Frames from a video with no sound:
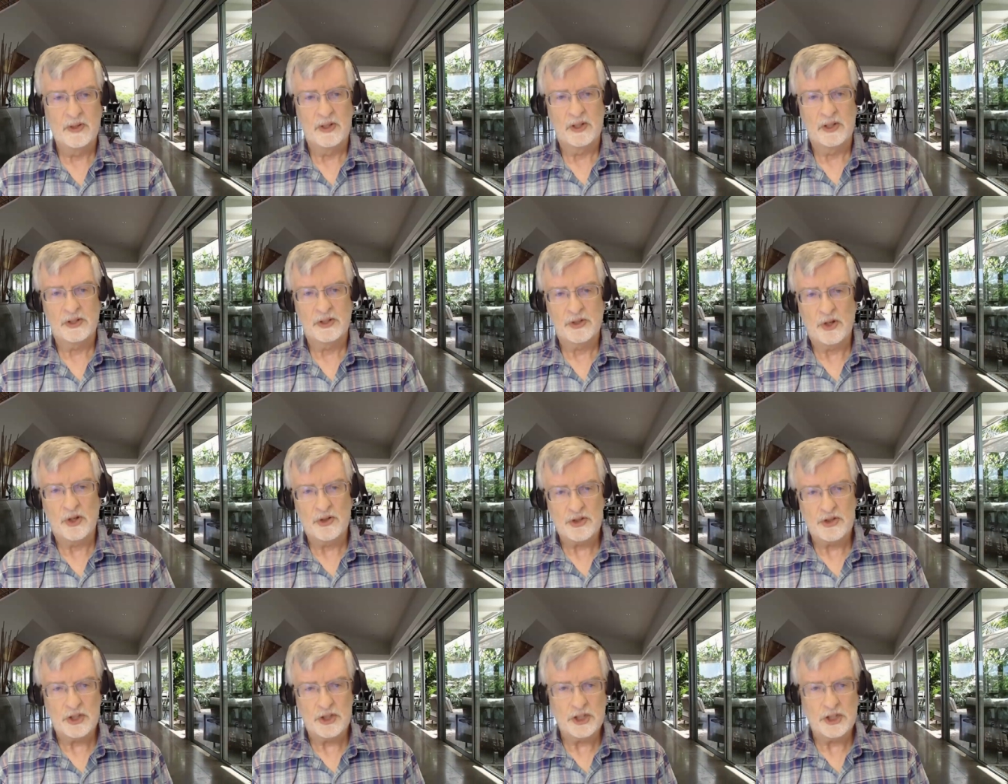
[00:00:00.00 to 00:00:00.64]

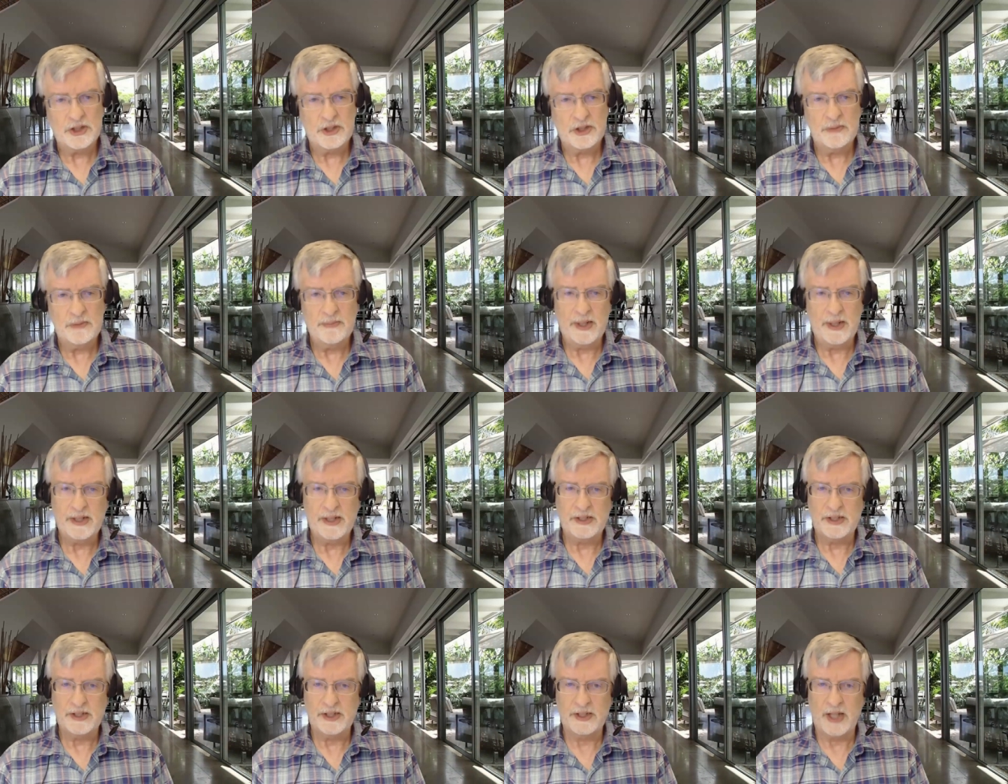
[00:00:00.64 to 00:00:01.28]
Socialism
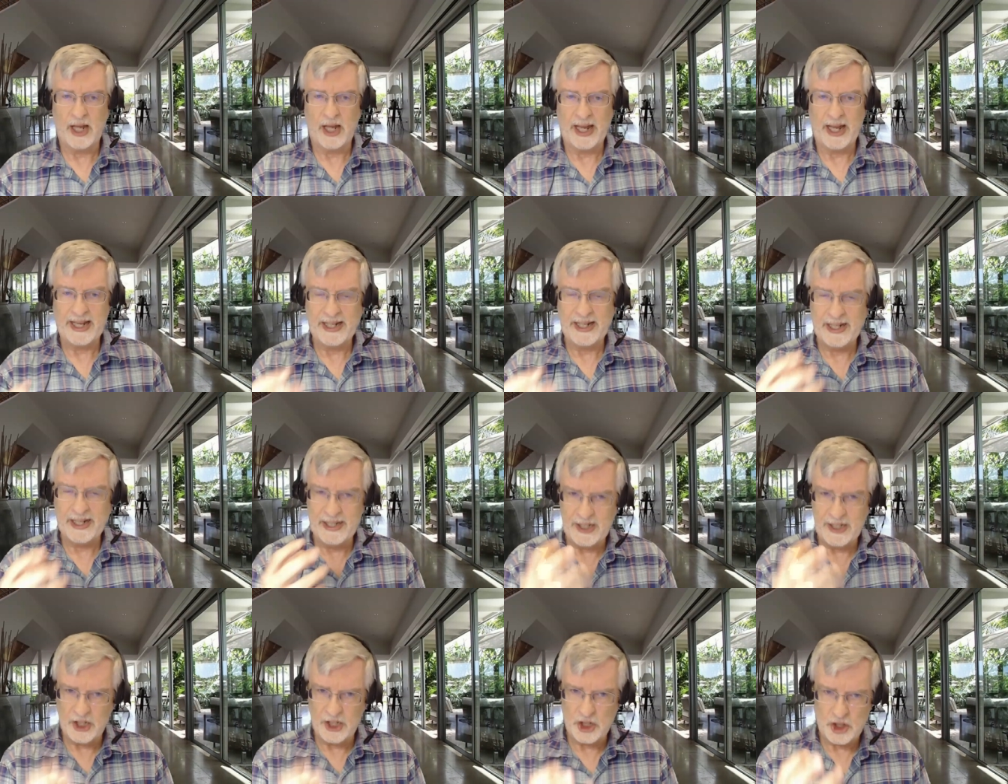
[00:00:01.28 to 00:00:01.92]
makes a
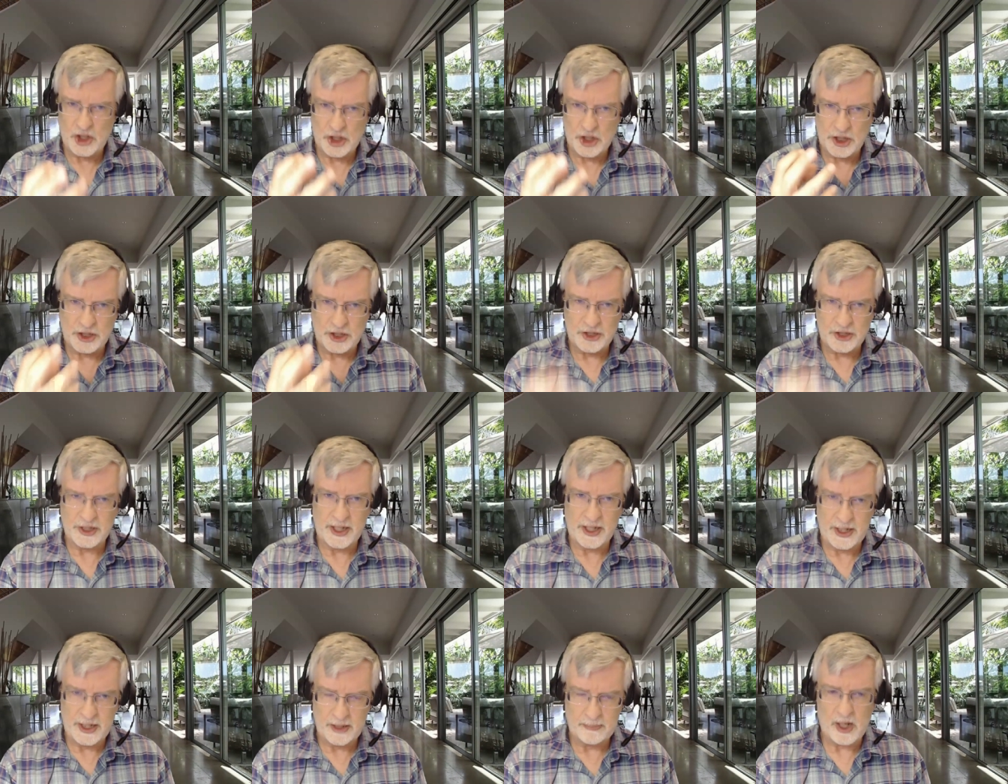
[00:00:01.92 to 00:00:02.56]
leech
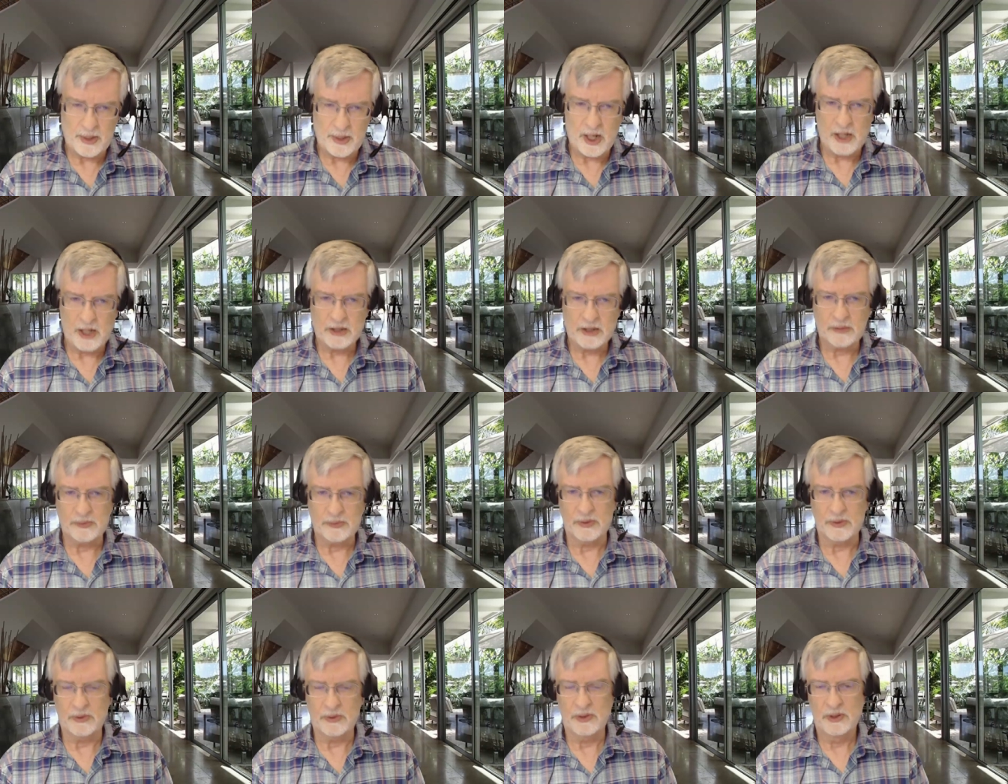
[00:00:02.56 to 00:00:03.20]
state
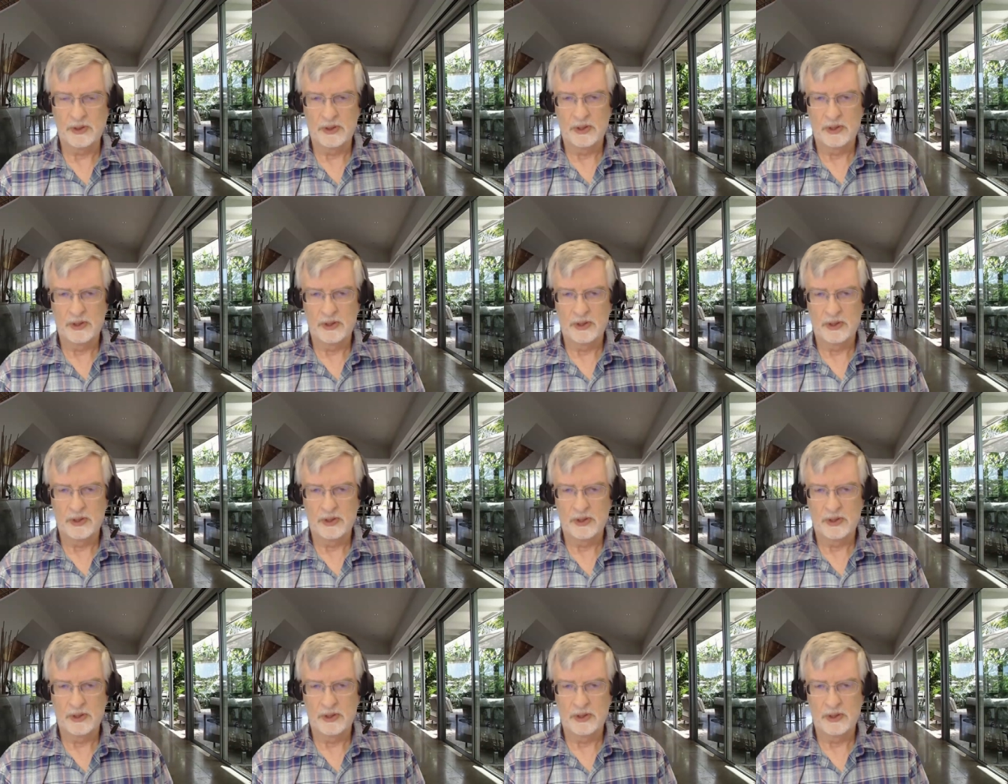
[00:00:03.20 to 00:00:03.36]
possible.